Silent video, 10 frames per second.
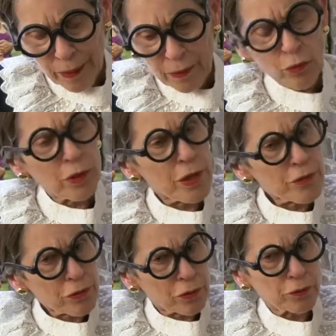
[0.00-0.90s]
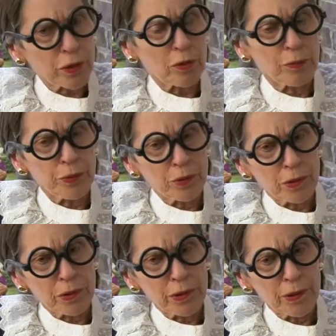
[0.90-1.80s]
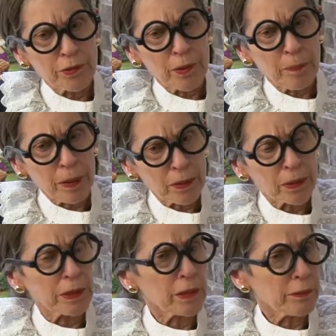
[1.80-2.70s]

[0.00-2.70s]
Education of the community is apparently